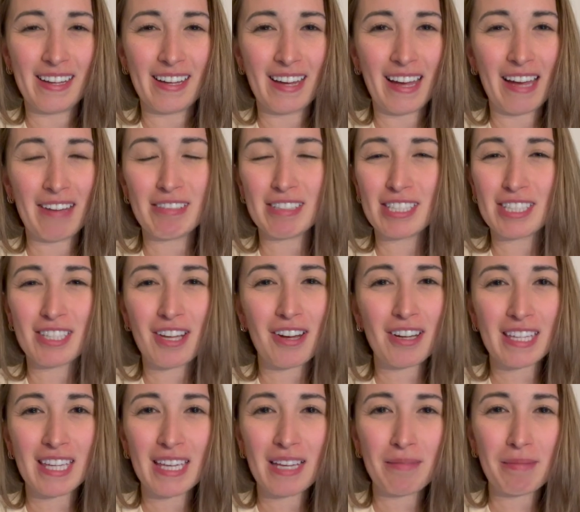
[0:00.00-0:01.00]
I was
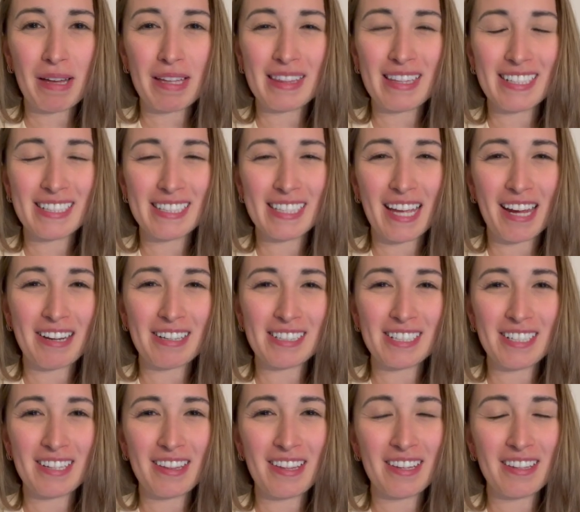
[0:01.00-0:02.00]
talking about this
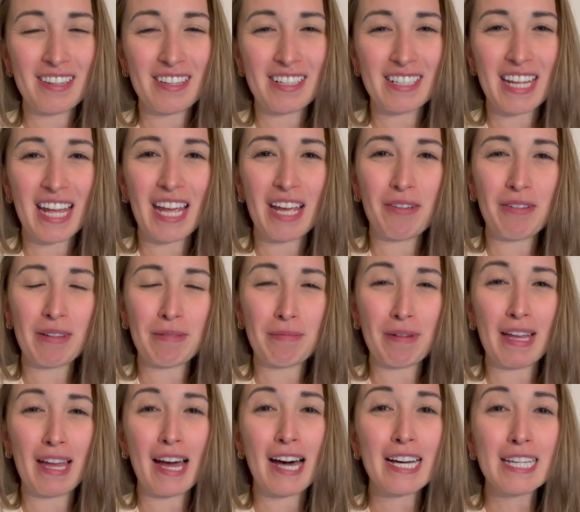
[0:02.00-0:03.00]
character the other day with
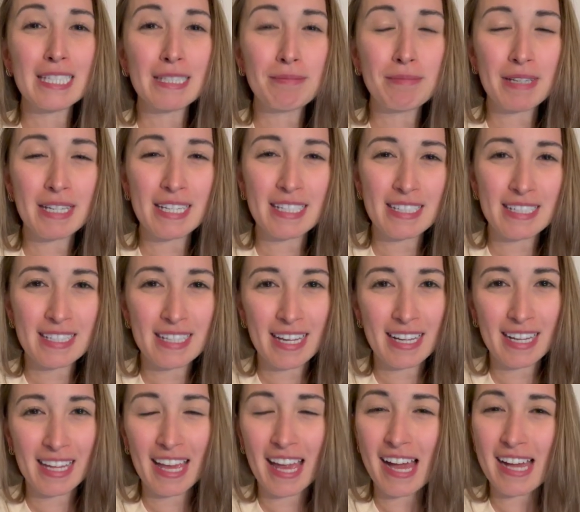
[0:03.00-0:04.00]
my husband,
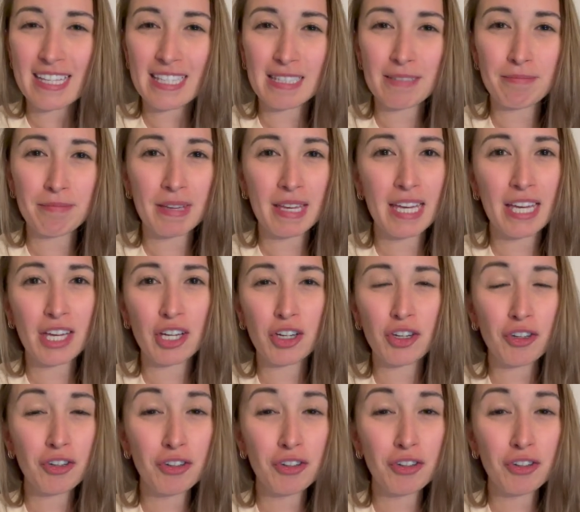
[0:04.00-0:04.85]
and he asked me who